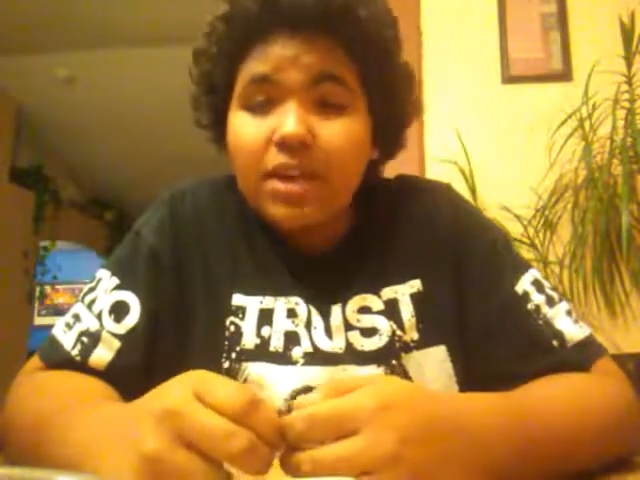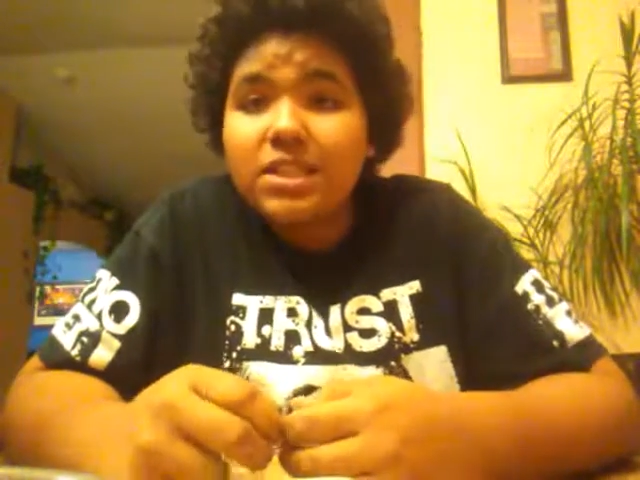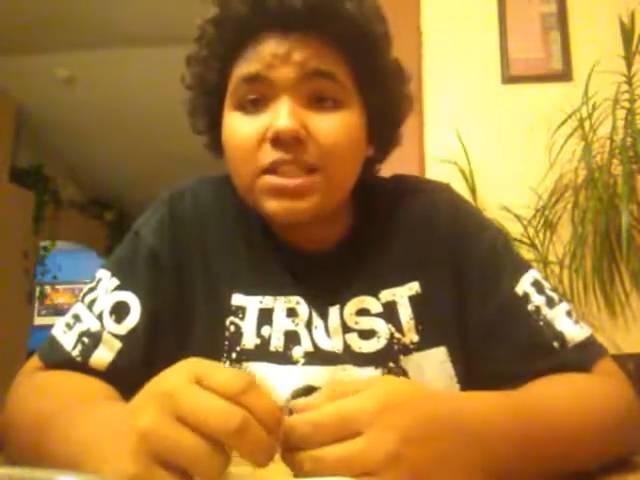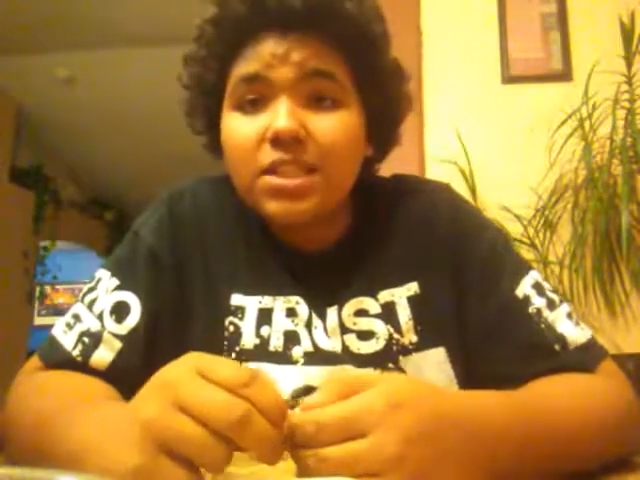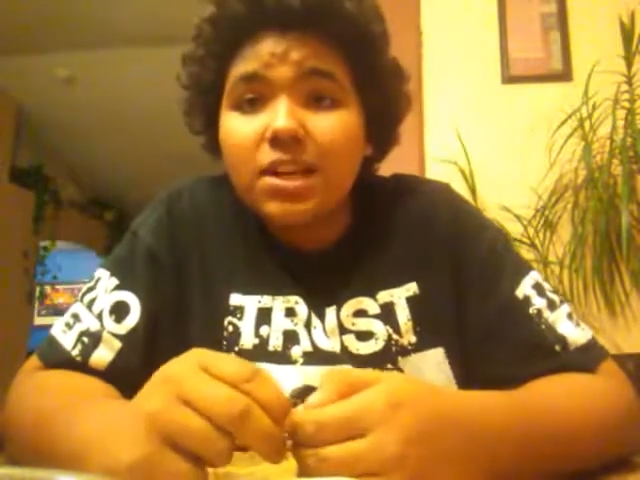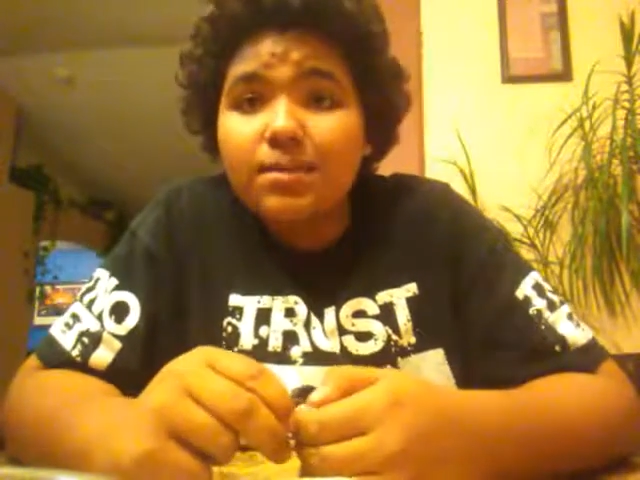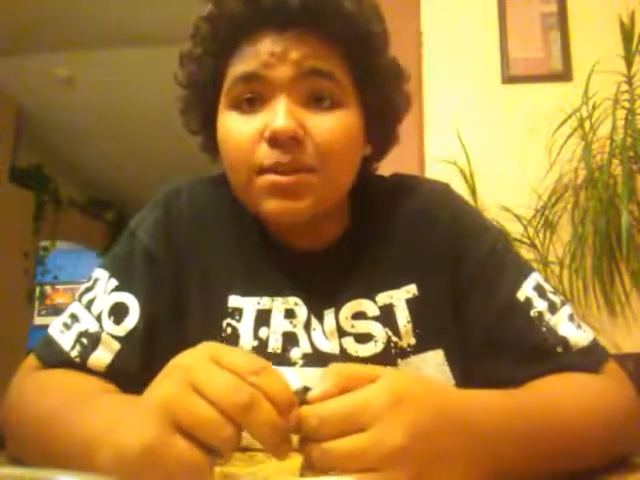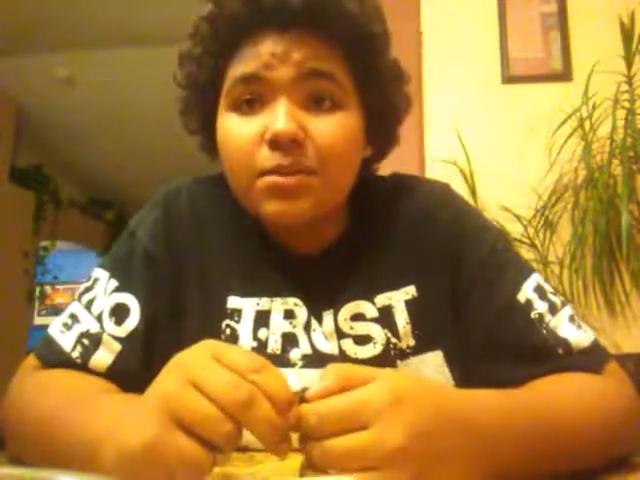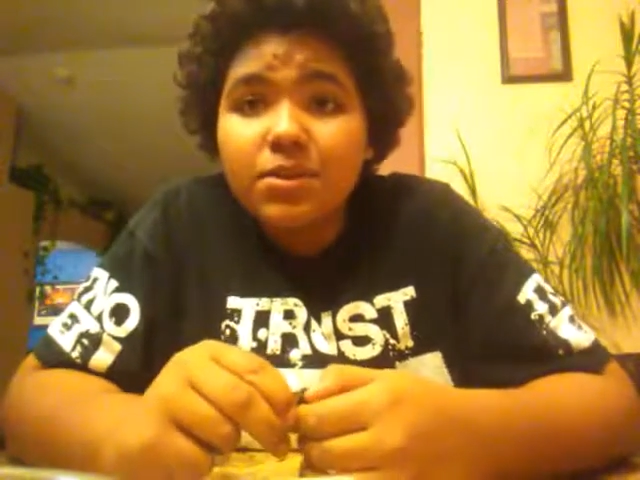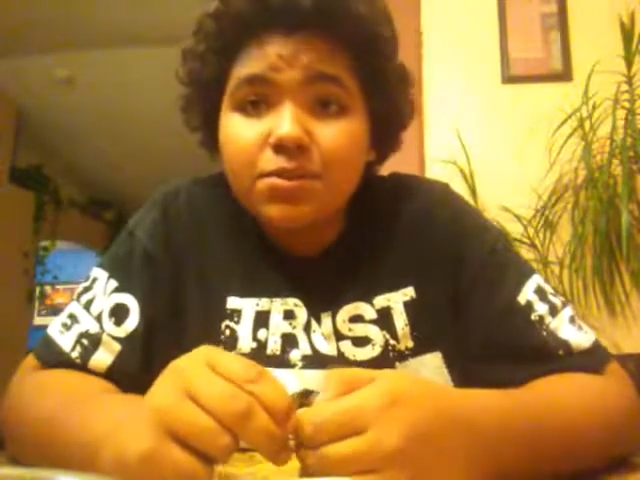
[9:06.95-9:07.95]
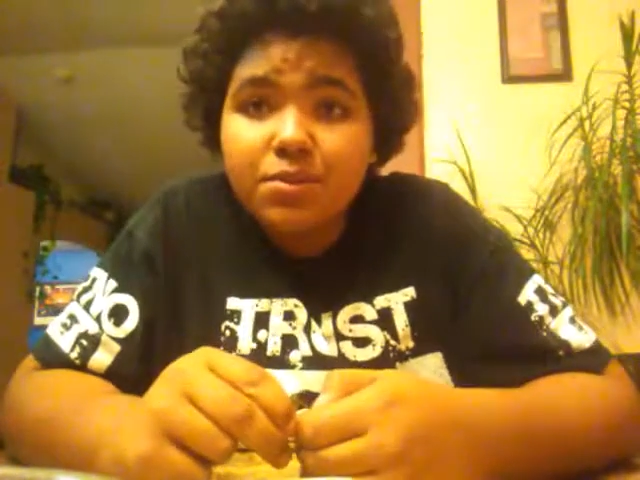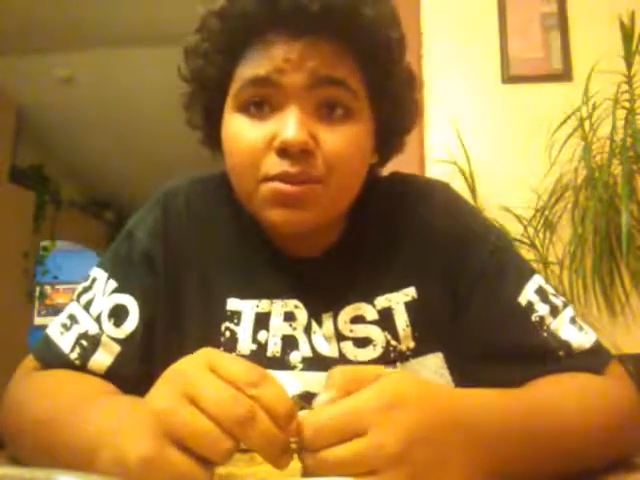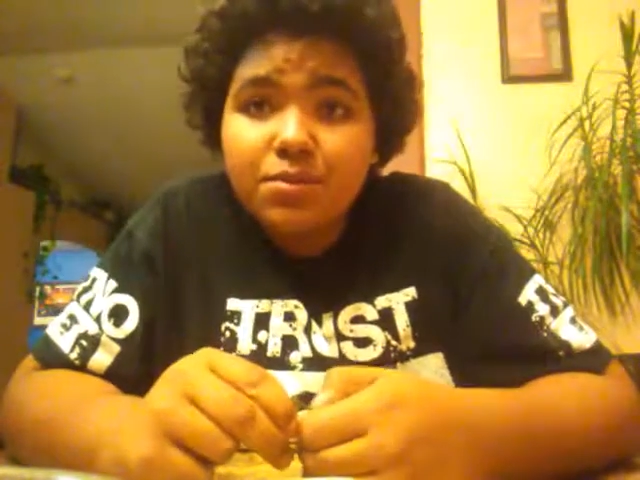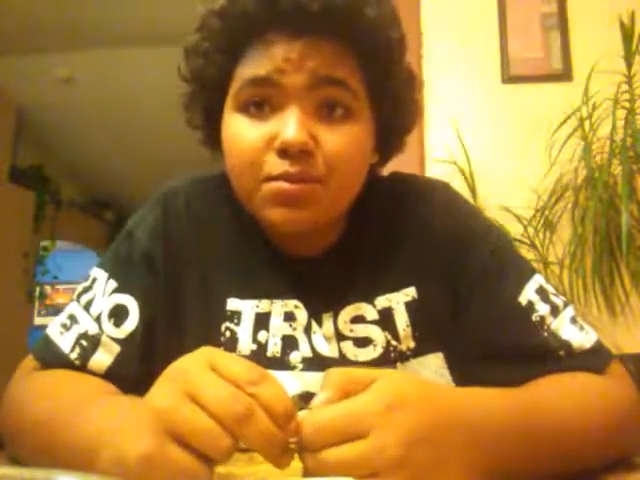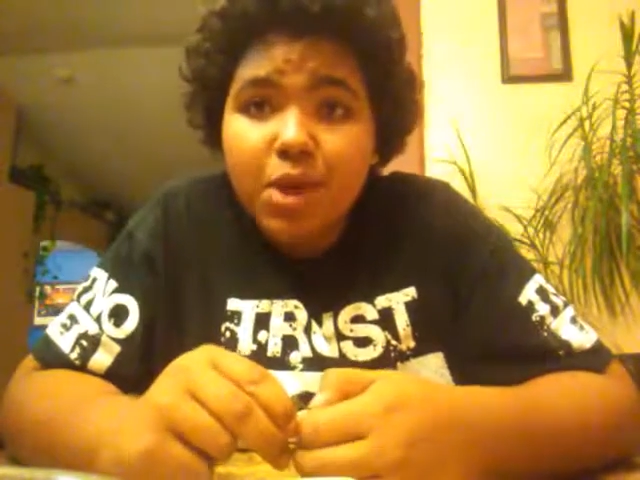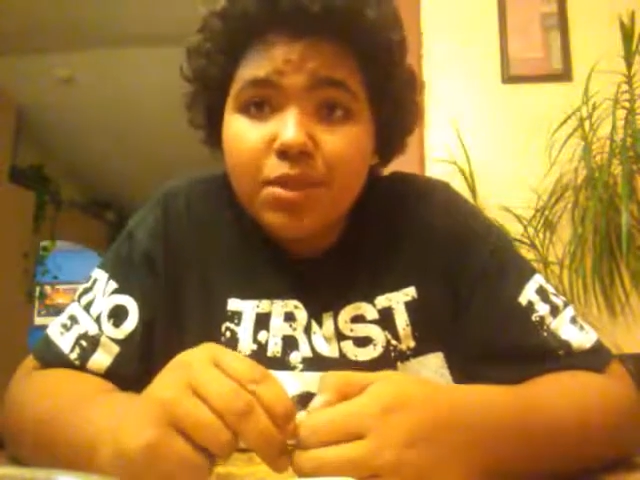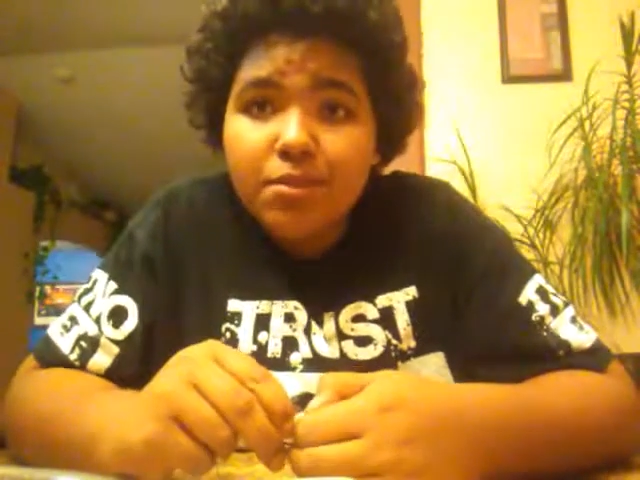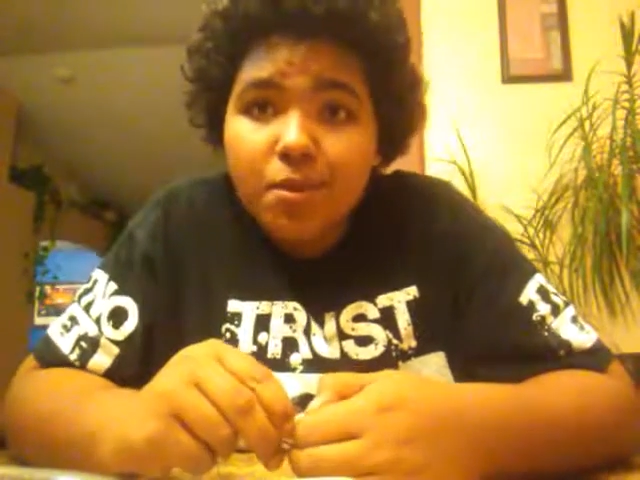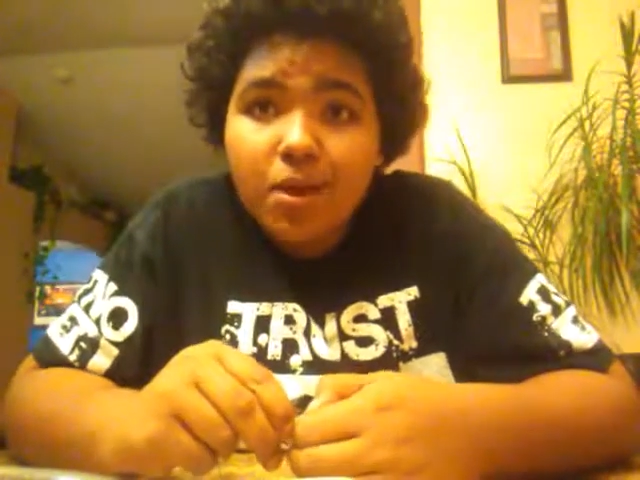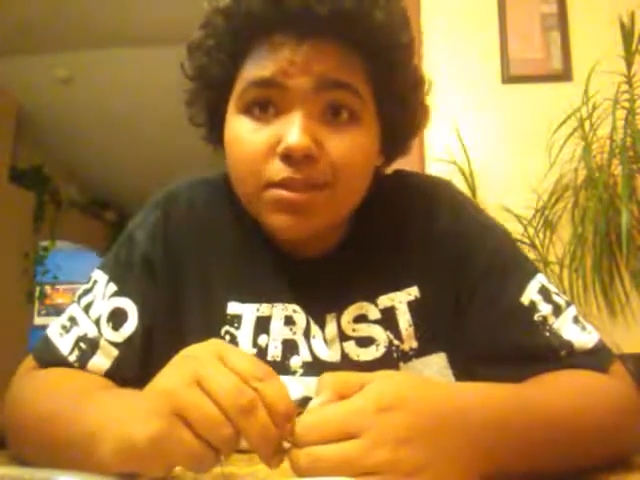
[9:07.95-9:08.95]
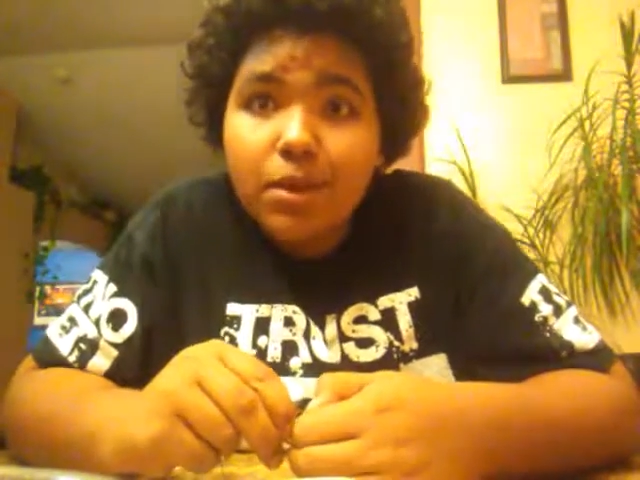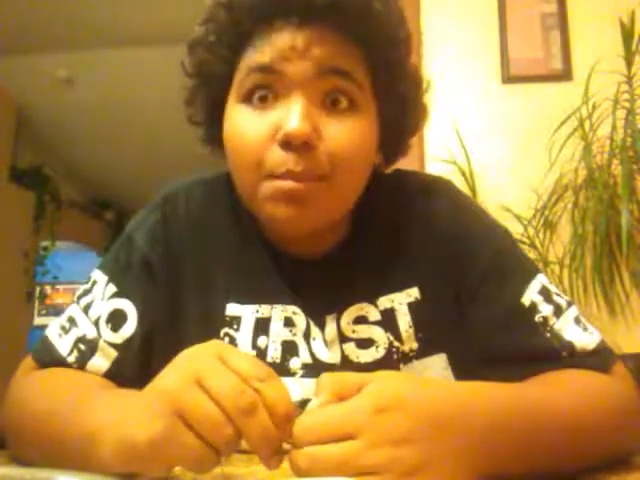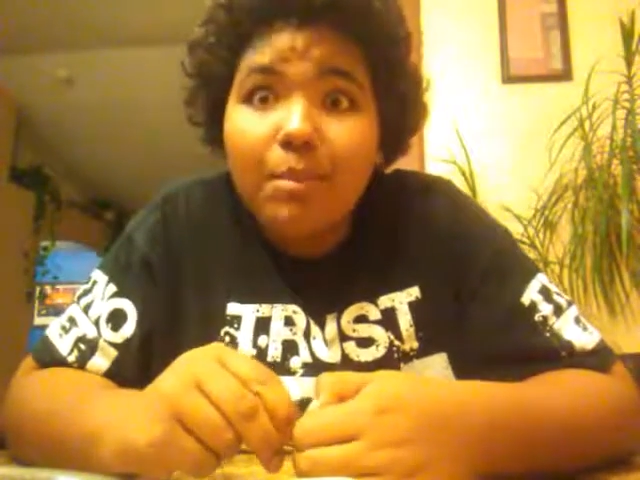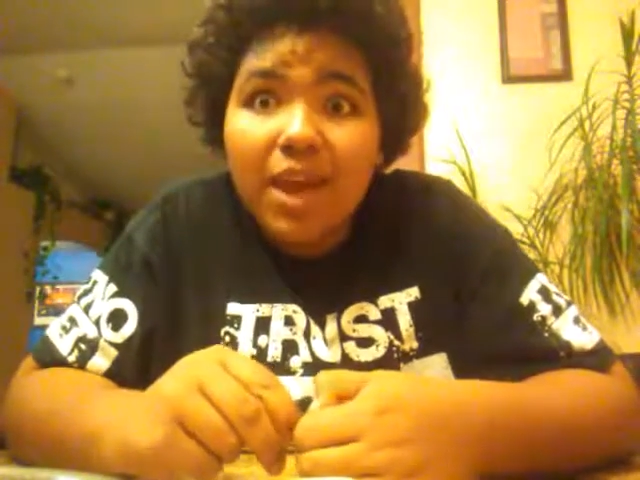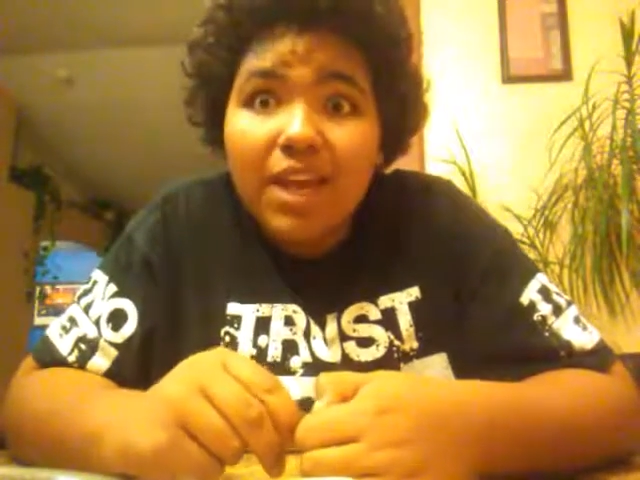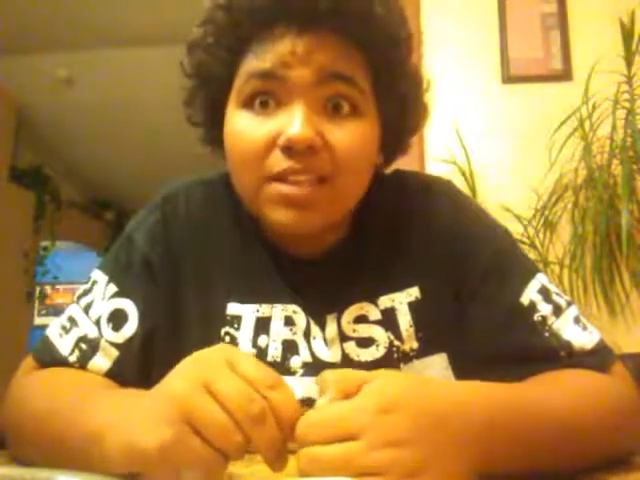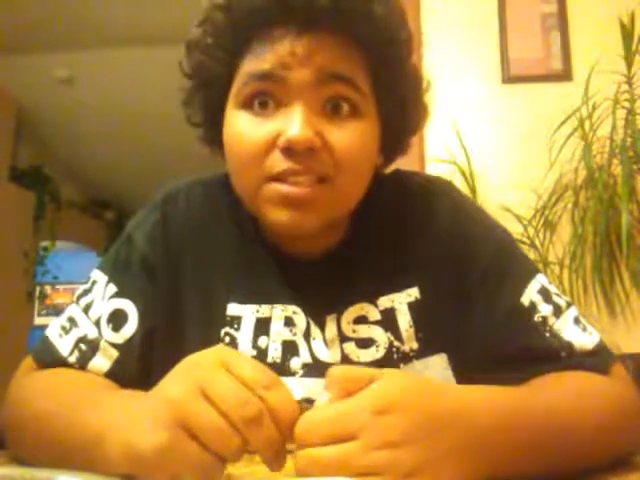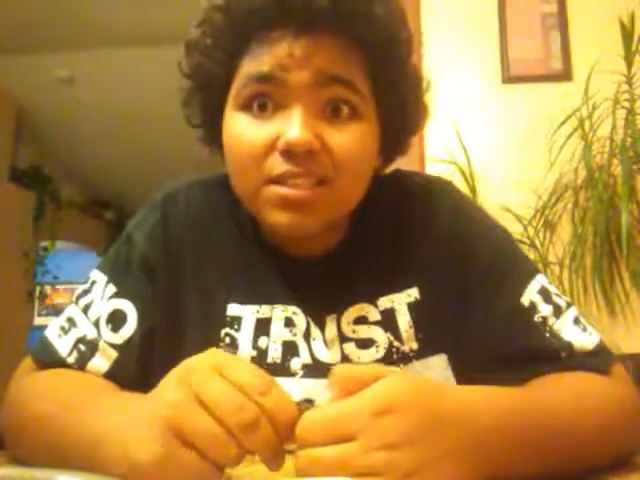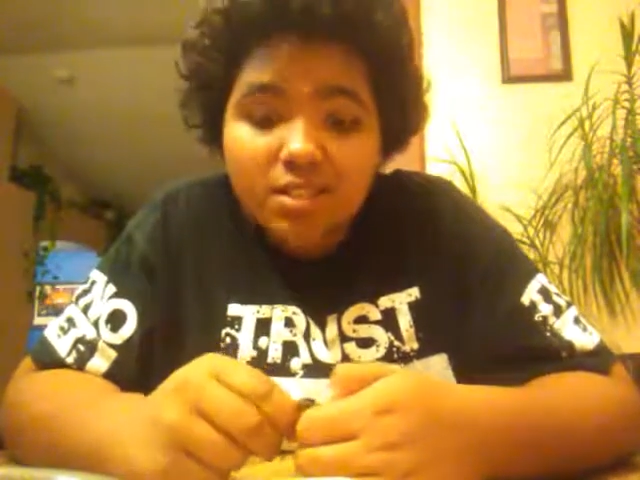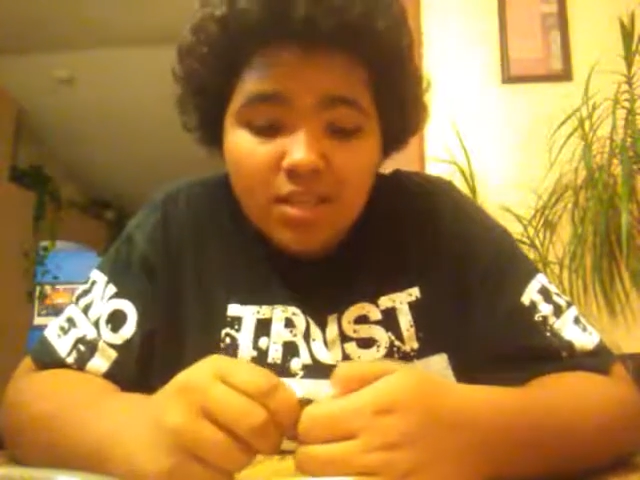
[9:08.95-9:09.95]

I've seen a lot of people on YouTube break their rods on bass,